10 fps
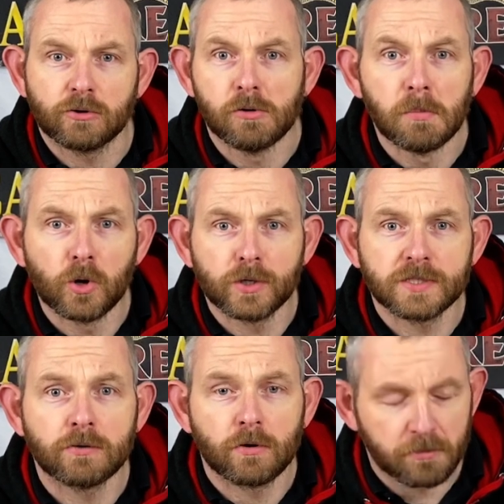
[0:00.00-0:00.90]
or a
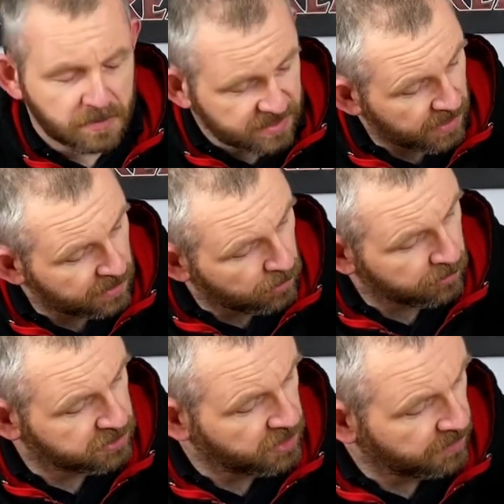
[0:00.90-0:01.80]
mortar or a missile launcher